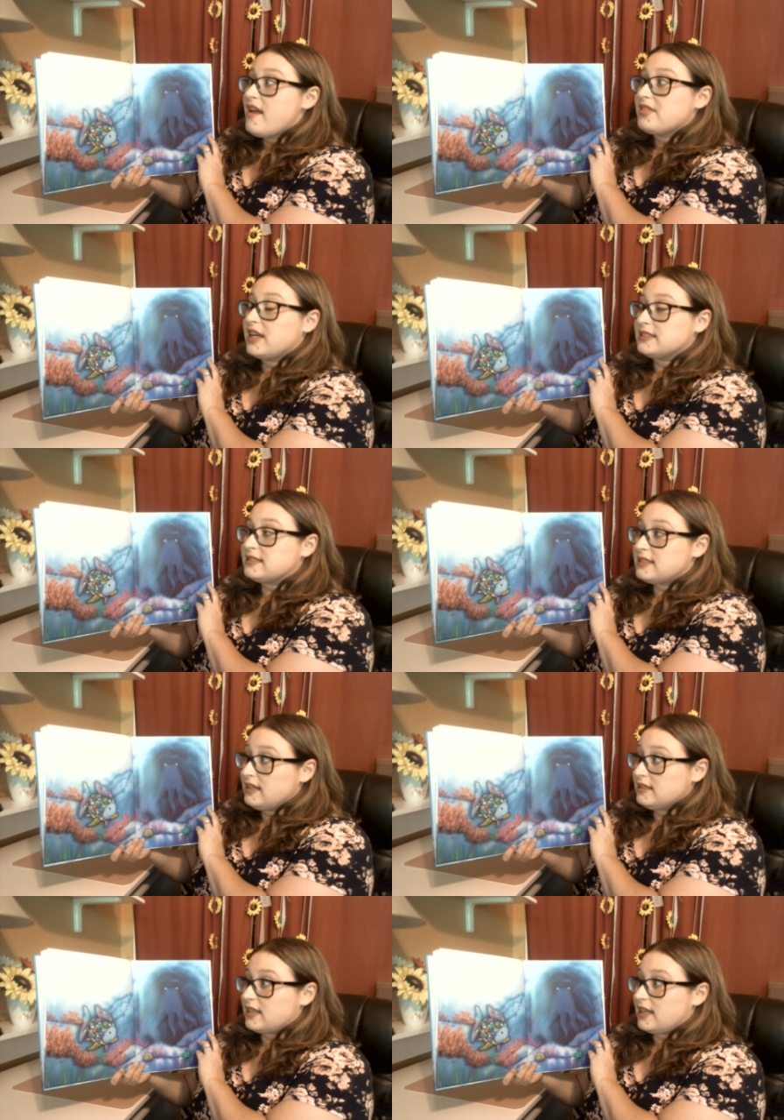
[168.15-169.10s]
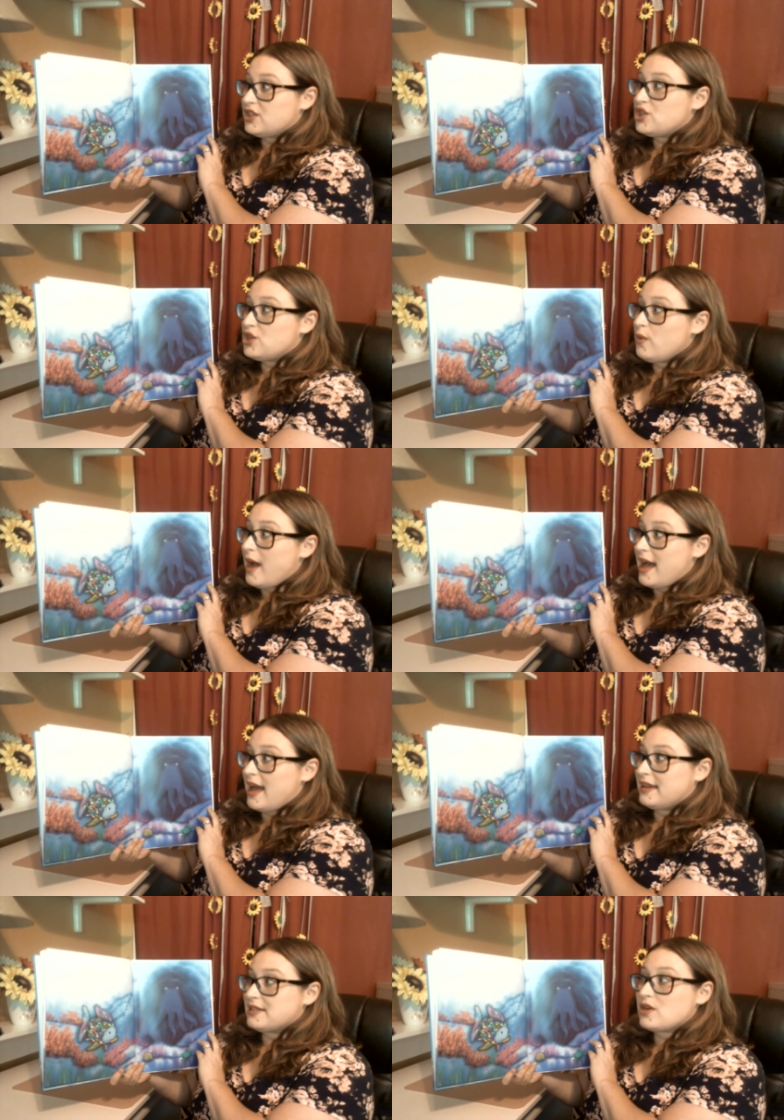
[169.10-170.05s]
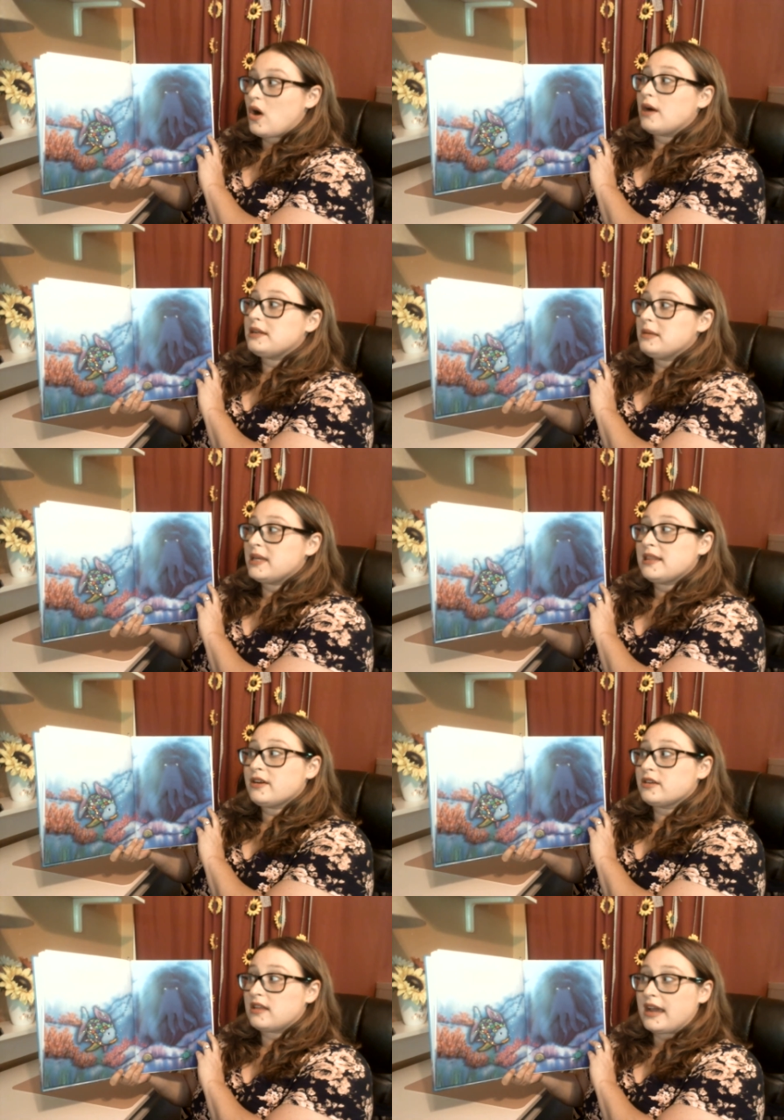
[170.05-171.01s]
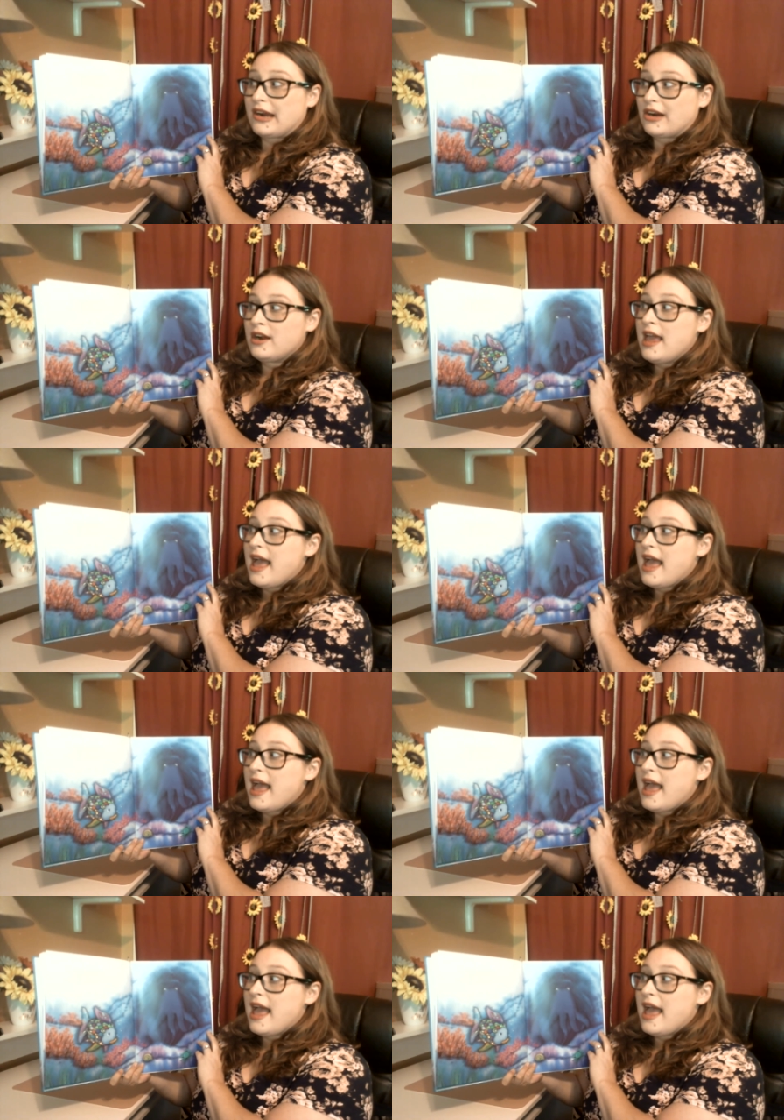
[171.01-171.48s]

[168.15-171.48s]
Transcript: Then suddenly, two eyes caught him in their glare,